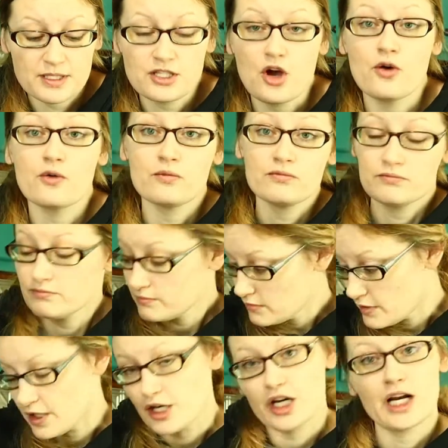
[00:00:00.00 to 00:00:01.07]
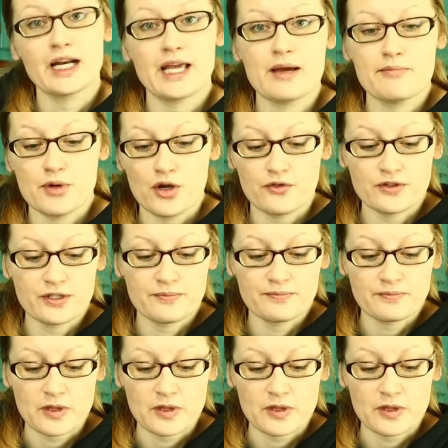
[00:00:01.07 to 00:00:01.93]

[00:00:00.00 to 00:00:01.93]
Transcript: So they're gonna get moved.